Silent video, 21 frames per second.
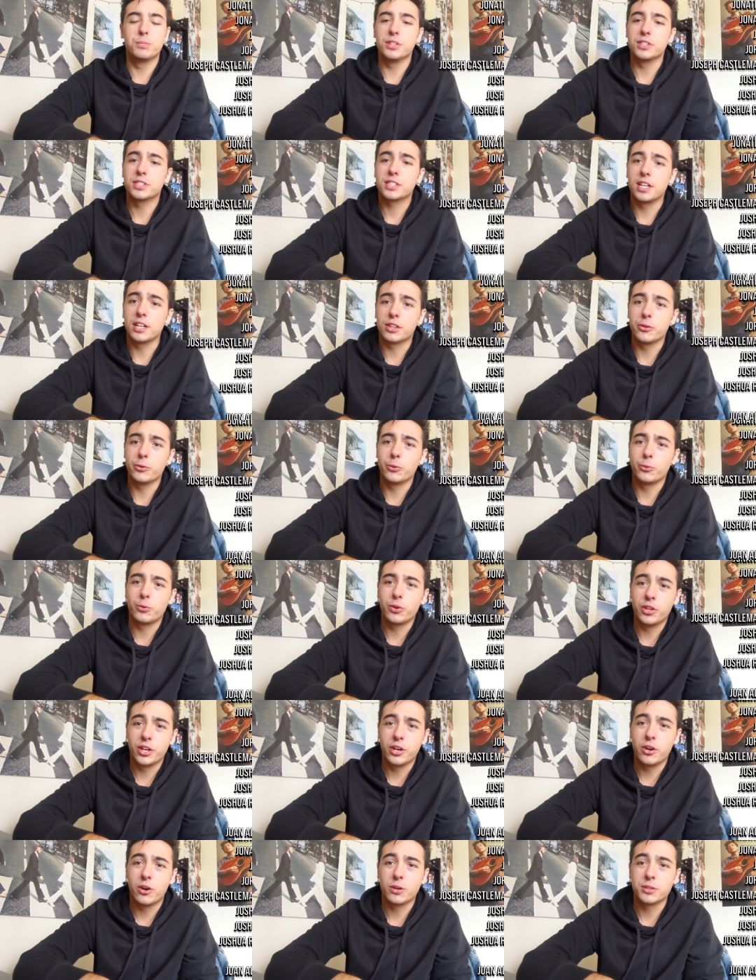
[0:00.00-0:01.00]
helped us get through
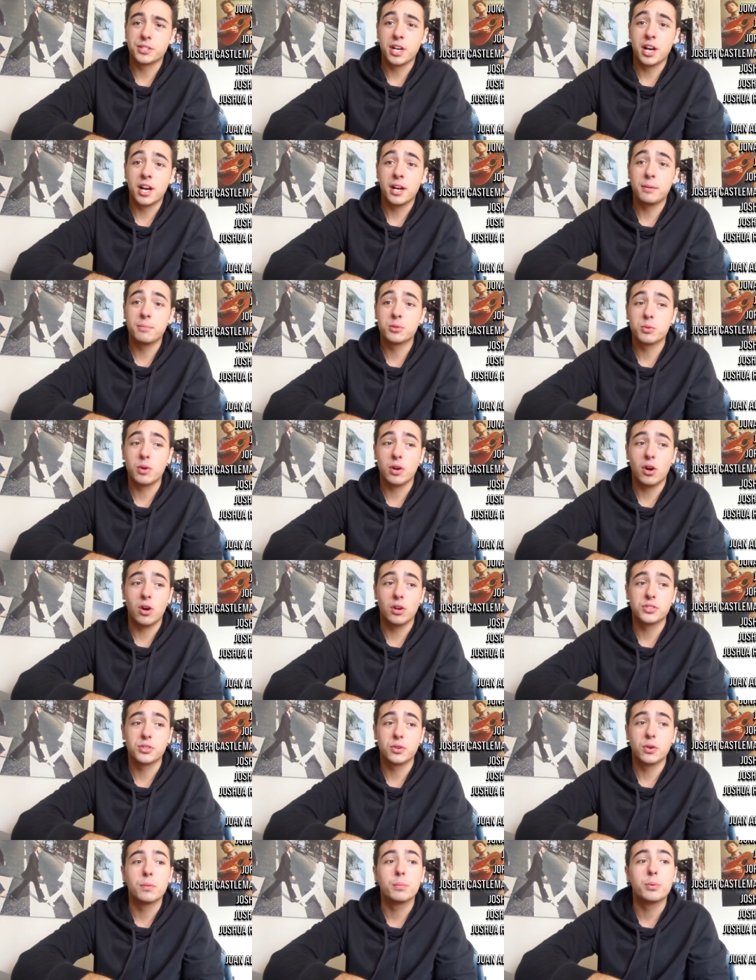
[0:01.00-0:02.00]
really hard times
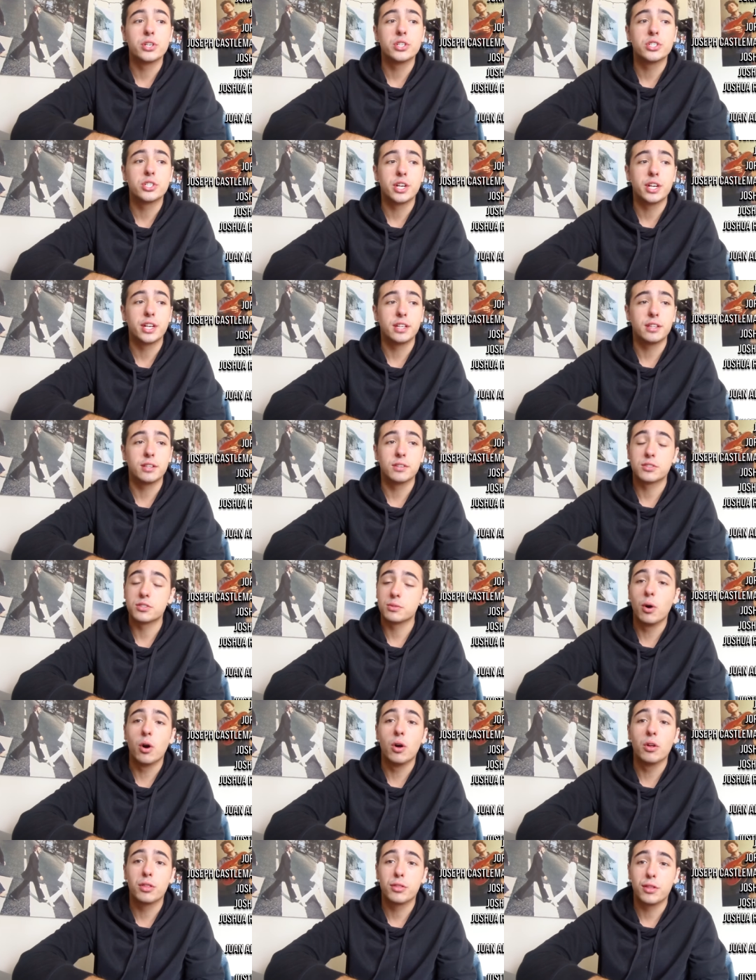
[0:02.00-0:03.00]
while also appreciating the
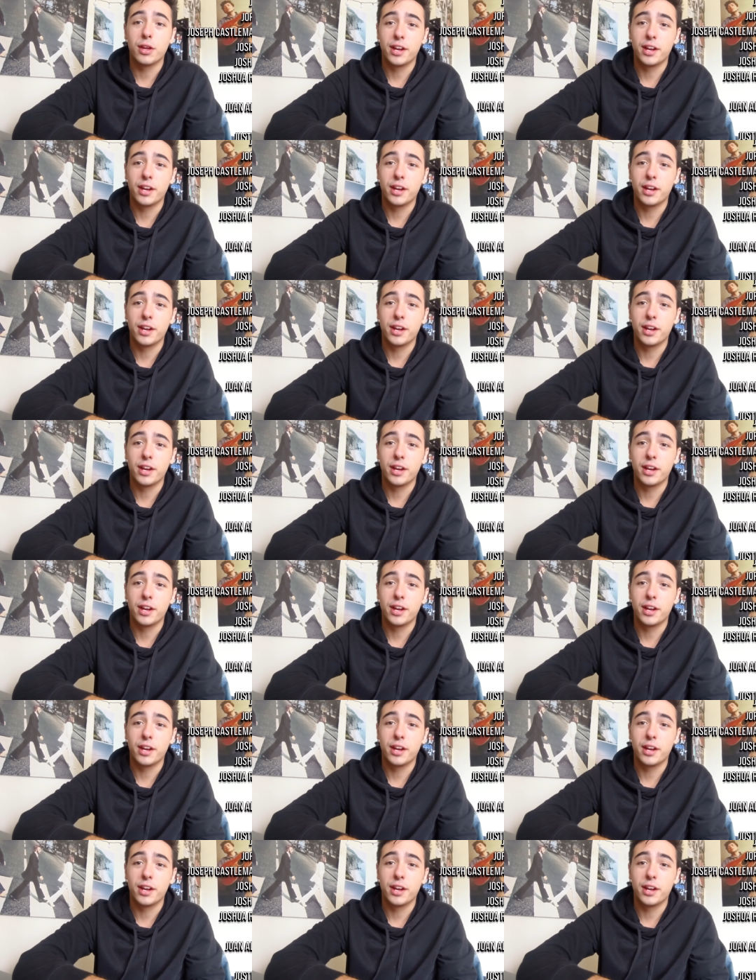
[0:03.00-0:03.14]
small